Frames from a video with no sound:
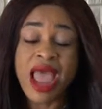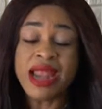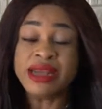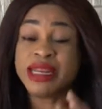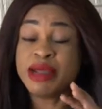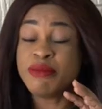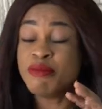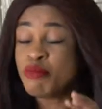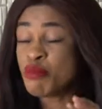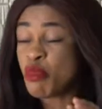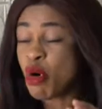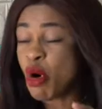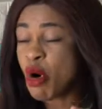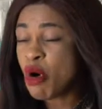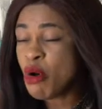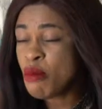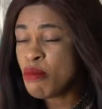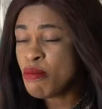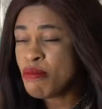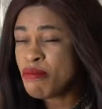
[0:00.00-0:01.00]
The
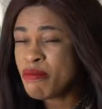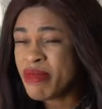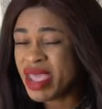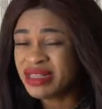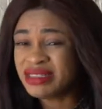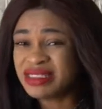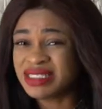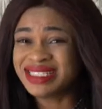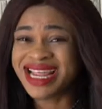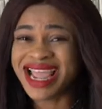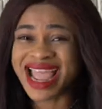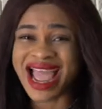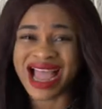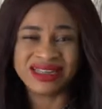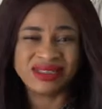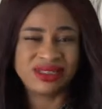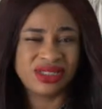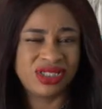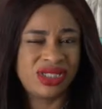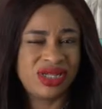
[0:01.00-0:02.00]
moment they
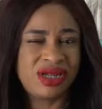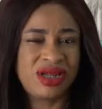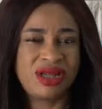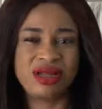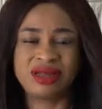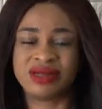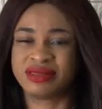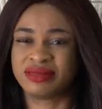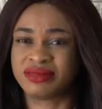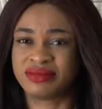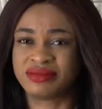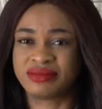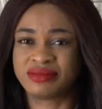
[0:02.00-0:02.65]
are done,